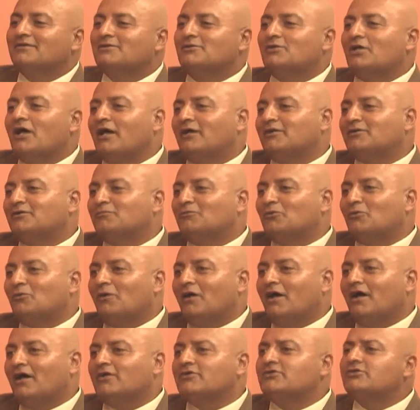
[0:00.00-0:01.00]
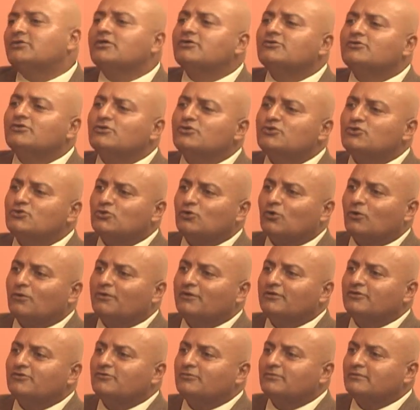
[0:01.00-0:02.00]
Dr. Maragh, does
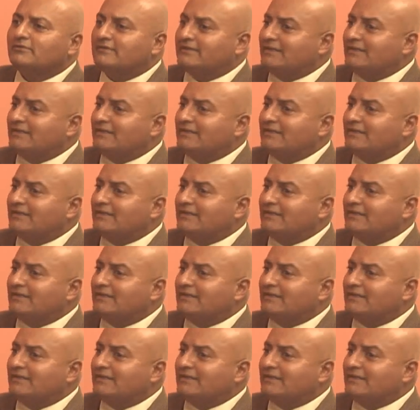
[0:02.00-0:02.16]
insurance